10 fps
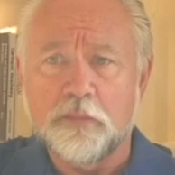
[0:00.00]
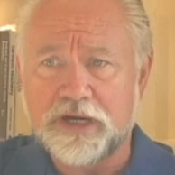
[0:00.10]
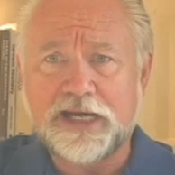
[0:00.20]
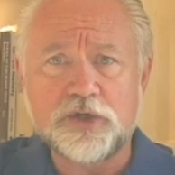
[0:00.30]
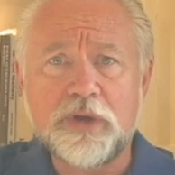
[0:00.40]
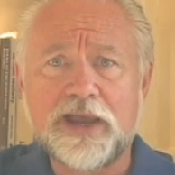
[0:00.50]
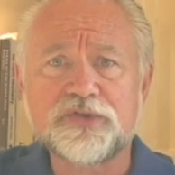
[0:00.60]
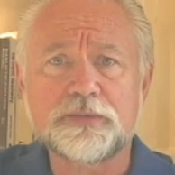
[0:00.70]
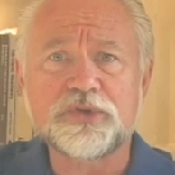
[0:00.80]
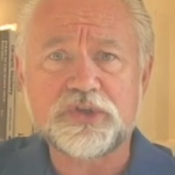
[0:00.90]
But I do have
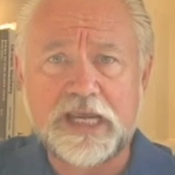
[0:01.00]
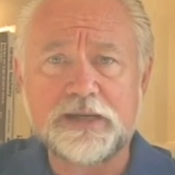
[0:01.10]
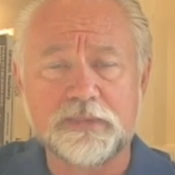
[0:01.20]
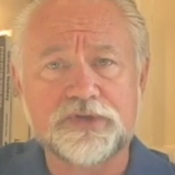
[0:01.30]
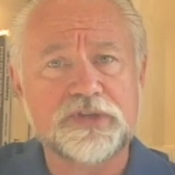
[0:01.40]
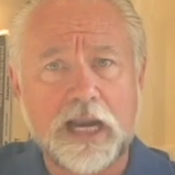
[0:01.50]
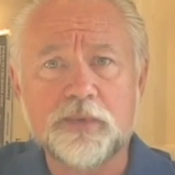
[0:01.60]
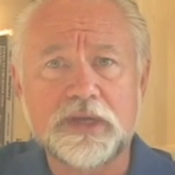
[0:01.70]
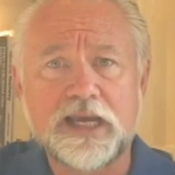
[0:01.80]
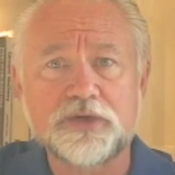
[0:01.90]
some statements that I
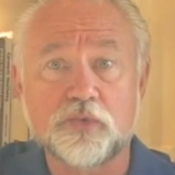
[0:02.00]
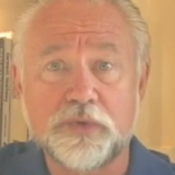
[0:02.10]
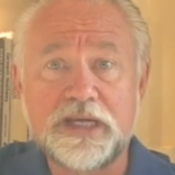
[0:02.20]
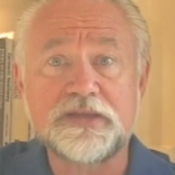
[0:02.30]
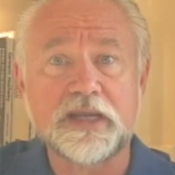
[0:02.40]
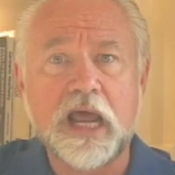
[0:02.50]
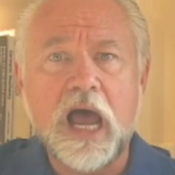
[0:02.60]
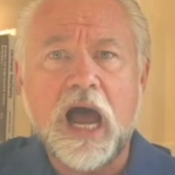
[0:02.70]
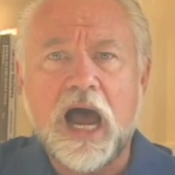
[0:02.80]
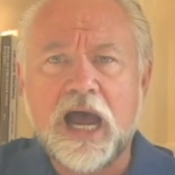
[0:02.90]
would like to read that
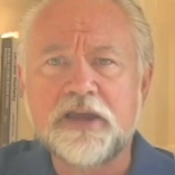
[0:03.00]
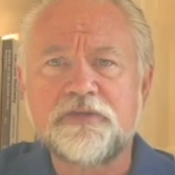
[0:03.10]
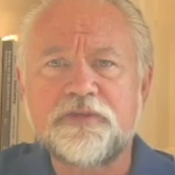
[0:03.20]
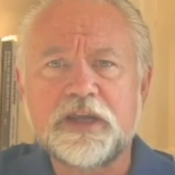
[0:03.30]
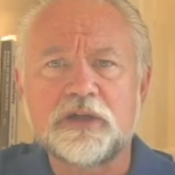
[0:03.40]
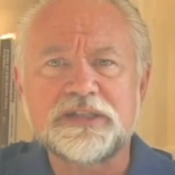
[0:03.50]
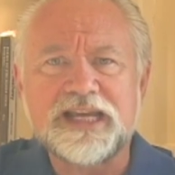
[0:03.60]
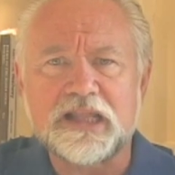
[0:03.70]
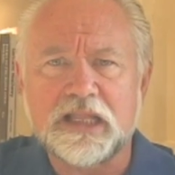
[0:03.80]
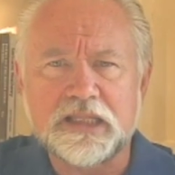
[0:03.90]
I feel
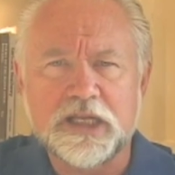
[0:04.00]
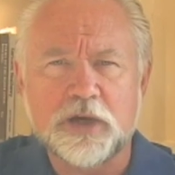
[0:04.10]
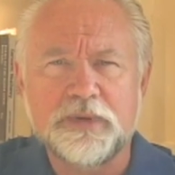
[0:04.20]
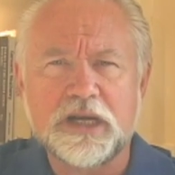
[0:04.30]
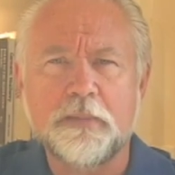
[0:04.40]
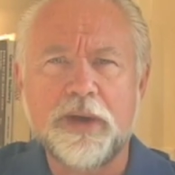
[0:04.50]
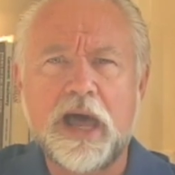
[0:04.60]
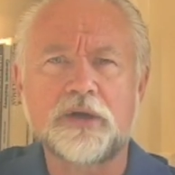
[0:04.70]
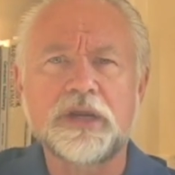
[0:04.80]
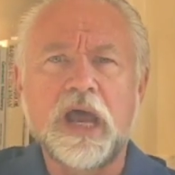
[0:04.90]
tell a little bit
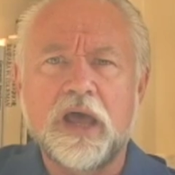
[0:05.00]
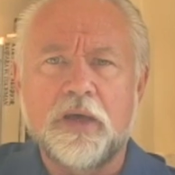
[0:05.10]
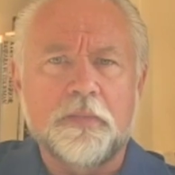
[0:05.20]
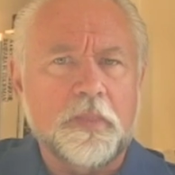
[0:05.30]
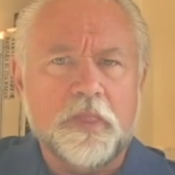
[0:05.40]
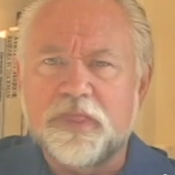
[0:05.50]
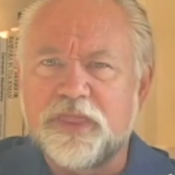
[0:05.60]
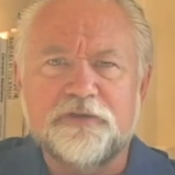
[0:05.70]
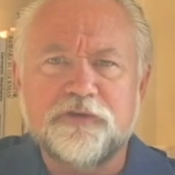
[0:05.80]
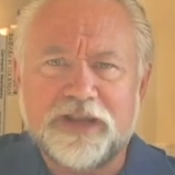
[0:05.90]
about
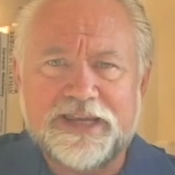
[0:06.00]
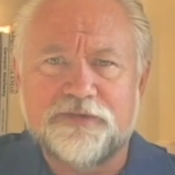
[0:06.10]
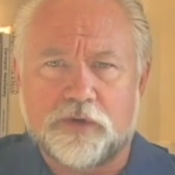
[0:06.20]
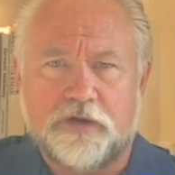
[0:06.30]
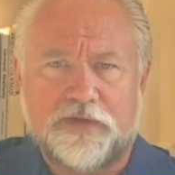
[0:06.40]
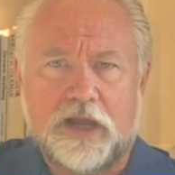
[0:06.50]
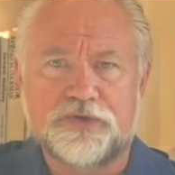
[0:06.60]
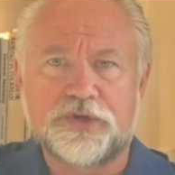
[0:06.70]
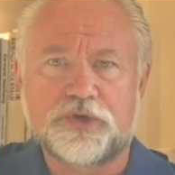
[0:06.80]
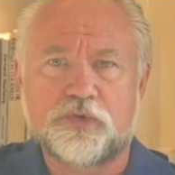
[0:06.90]
the flavor of
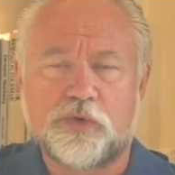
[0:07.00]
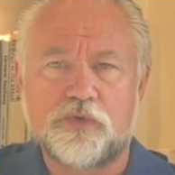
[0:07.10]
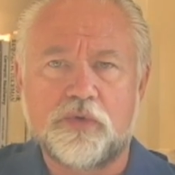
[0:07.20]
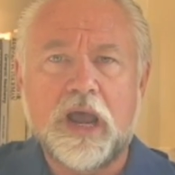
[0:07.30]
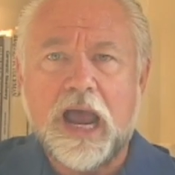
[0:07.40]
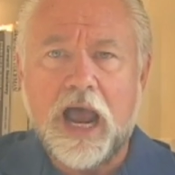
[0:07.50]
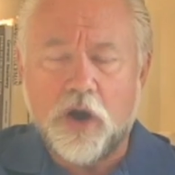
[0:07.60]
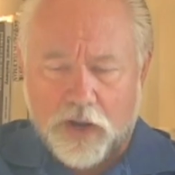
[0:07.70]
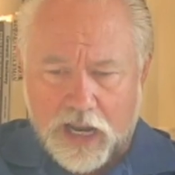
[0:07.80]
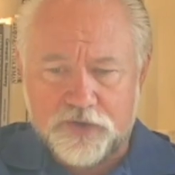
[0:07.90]
Asatru,
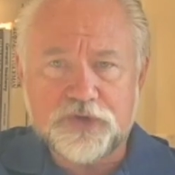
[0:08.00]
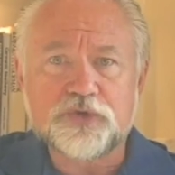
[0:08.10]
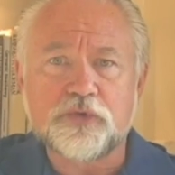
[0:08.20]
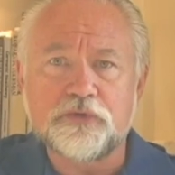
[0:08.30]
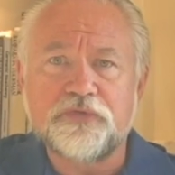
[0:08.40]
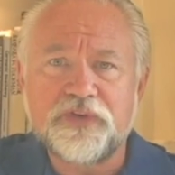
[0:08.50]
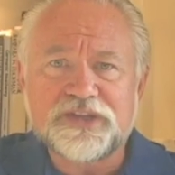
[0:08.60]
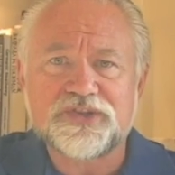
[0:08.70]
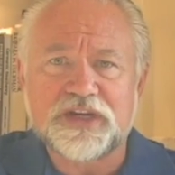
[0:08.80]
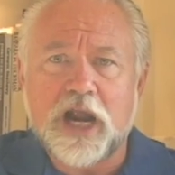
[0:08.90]
how Asatru
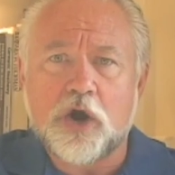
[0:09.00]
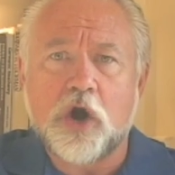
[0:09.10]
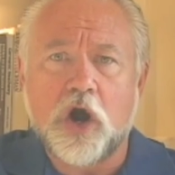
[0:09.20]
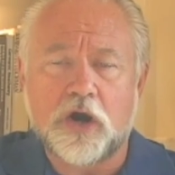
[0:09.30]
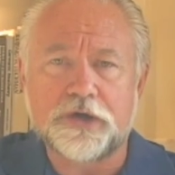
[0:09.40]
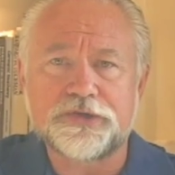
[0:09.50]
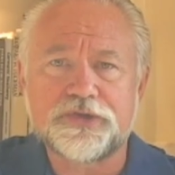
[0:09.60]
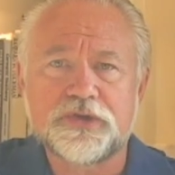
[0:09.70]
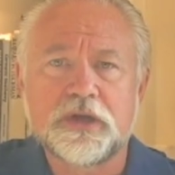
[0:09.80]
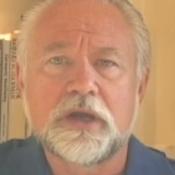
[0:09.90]
fits in our
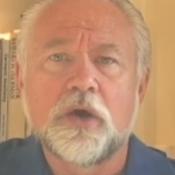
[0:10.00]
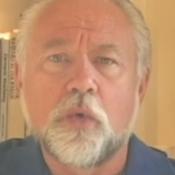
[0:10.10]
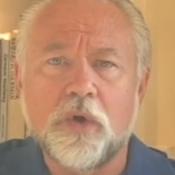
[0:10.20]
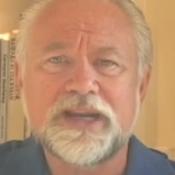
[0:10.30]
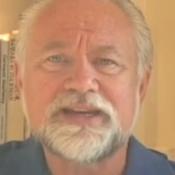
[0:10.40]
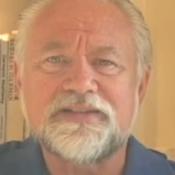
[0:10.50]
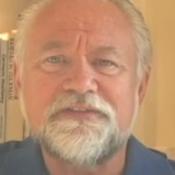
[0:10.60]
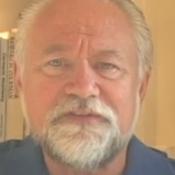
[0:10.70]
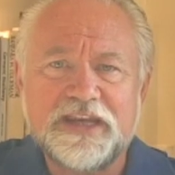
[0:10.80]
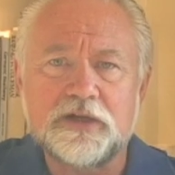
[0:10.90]
hearts, what it
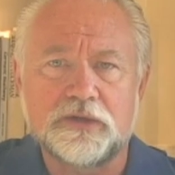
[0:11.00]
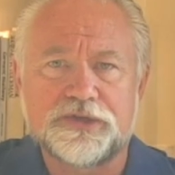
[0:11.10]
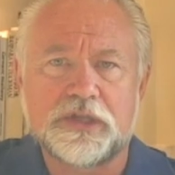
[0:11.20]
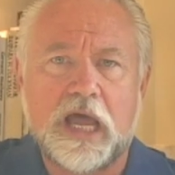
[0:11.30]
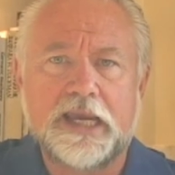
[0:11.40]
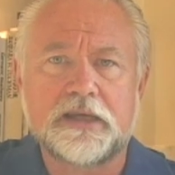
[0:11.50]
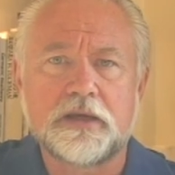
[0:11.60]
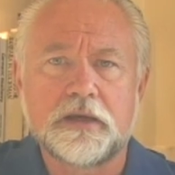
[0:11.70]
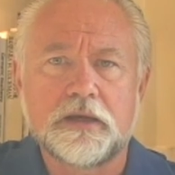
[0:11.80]
feels like.